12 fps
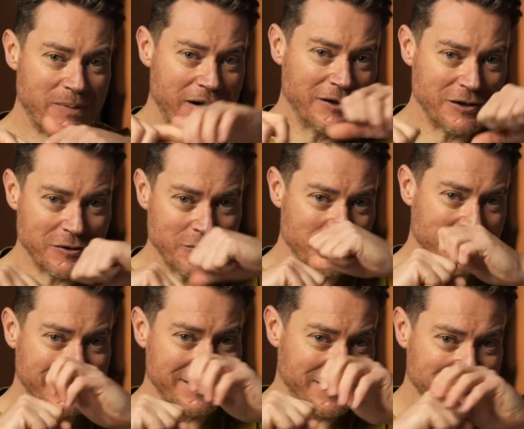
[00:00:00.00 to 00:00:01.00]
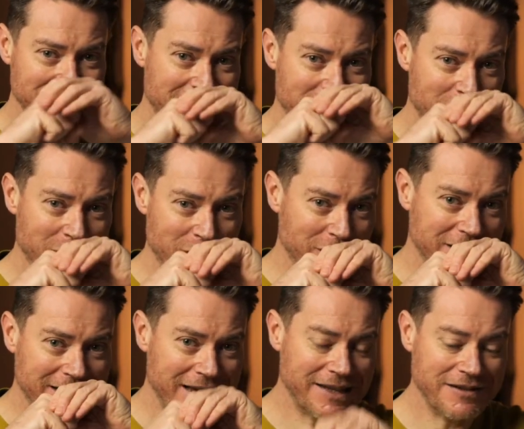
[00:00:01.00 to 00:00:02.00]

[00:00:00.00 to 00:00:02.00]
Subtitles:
particles and they kind of lock together.